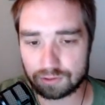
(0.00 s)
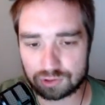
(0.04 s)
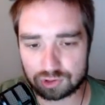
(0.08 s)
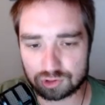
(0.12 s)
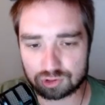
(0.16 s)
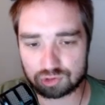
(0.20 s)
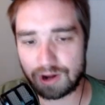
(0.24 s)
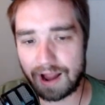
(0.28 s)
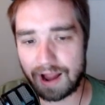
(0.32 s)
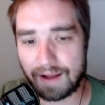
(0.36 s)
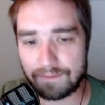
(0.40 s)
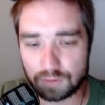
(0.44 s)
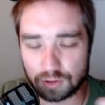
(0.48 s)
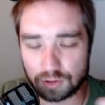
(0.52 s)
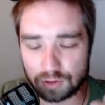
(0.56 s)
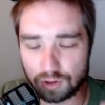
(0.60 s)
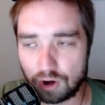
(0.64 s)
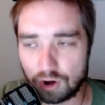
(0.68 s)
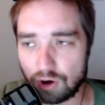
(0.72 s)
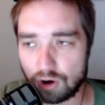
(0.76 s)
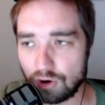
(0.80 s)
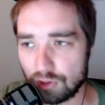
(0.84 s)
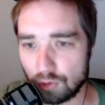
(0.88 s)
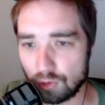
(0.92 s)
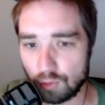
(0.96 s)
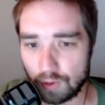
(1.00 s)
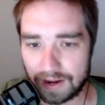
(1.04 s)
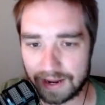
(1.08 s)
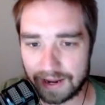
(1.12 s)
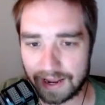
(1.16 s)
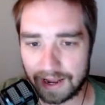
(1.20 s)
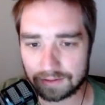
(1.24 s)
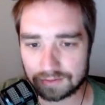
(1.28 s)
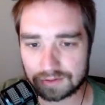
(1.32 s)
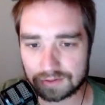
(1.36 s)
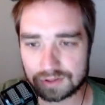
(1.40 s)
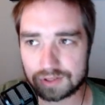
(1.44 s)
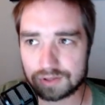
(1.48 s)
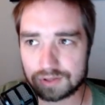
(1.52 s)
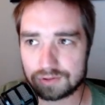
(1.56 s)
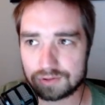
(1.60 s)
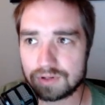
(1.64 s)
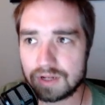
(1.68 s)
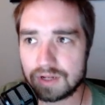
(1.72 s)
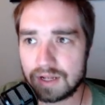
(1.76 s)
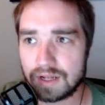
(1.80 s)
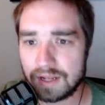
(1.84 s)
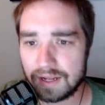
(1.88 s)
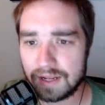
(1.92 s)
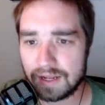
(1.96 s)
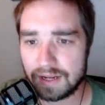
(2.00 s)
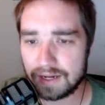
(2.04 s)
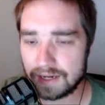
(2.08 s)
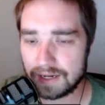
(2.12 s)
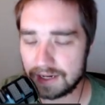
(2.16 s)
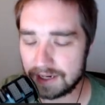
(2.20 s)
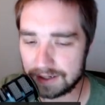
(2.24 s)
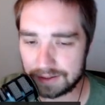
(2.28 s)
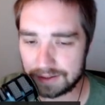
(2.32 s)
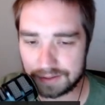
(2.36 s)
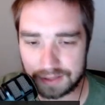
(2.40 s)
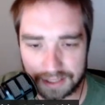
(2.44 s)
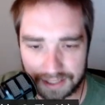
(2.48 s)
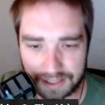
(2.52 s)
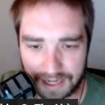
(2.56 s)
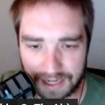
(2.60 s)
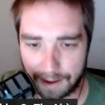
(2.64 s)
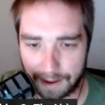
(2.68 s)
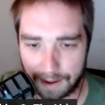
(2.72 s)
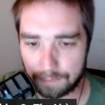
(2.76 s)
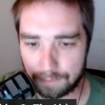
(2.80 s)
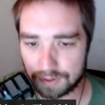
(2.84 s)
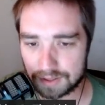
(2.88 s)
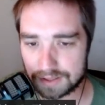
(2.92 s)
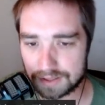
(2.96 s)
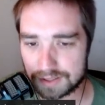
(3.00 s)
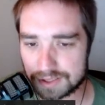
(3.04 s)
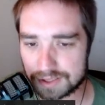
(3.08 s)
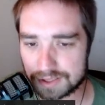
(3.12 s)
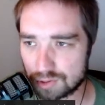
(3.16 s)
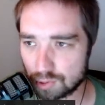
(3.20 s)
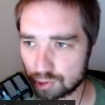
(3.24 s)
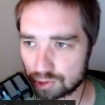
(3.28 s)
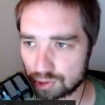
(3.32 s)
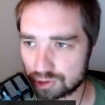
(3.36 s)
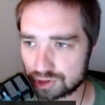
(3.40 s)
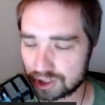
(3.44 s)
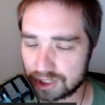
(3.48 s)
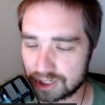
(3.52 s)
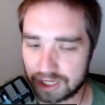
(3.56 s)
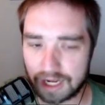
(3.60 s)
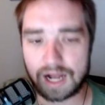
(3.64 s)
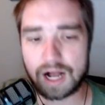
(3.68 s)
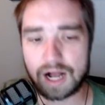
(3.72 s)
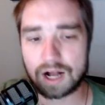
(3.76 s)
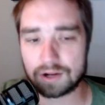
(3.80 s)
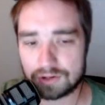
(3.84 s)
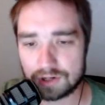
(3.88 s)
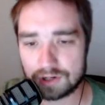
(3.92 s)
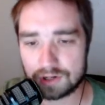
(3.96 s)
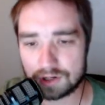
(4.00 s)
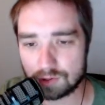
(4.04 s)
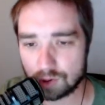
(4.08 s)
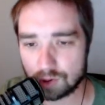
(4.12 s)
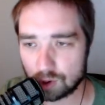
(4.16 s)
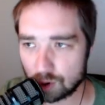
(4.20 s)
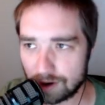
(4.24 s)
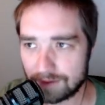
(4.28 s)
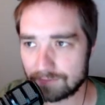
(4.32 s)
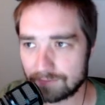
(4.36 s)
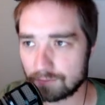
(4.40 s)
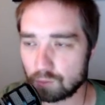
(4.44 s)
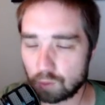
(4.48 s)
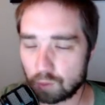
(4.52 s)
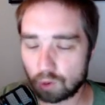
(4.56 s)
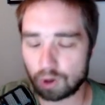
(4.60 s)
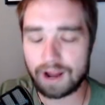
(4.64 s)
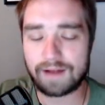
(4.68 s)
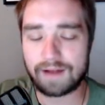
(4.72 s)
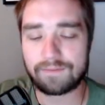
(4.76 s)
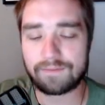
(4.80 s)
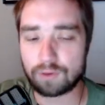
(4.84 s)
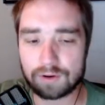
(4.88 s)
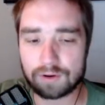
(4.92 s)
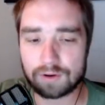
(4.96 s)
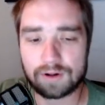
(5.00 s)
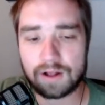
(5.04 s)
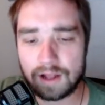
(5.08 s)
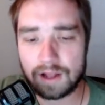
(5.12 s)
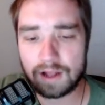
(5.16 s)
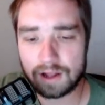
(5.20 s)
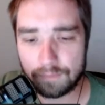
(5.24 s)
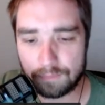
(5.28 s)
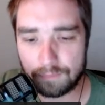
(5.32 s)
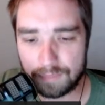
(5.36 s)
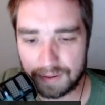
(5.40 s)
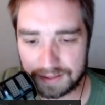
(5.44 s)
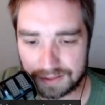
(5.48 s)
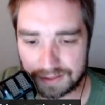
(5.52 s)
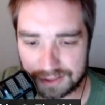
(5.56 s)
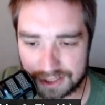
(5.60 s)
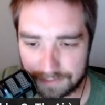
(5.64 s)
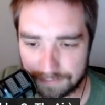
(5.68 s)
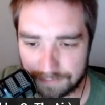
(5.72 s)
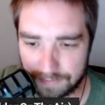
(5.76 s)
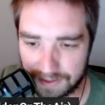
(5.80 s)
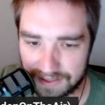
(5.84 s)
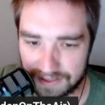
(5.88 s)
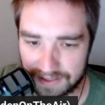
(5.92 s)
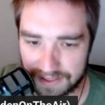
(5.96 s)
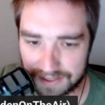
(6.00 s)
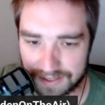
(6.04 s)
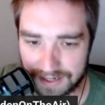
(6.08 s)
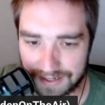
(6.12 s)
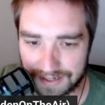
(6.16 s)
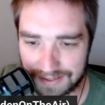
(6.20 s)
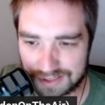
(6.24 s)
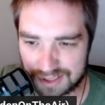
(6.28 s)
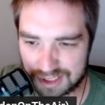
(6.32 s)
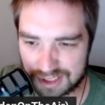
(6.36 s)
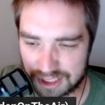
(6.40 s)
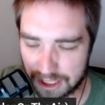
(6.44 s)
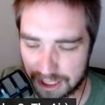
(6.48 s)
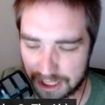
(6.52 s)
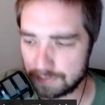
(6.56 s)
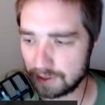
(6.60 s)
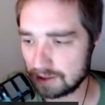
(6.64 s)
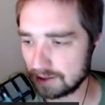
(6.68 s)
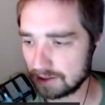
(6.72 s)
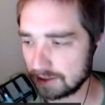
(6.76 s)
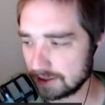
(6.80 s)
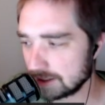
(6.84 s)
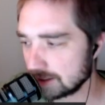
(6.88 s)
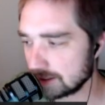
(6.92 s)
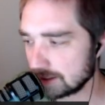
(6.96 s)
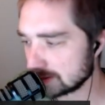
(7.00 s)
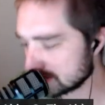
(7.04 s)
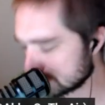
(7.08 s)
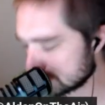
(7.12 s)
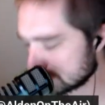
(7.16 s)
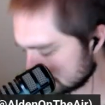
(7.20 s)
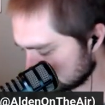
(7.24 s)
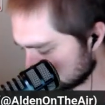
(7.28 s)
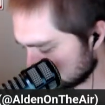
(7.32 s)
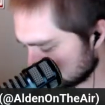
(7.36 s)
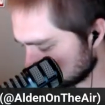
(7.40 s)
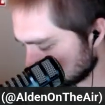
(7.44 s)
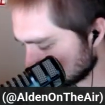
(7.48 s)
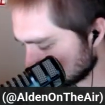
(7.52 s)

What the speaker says: travel all the way out to Indianapolis or Chicago or wherever Big Ten media days typically is.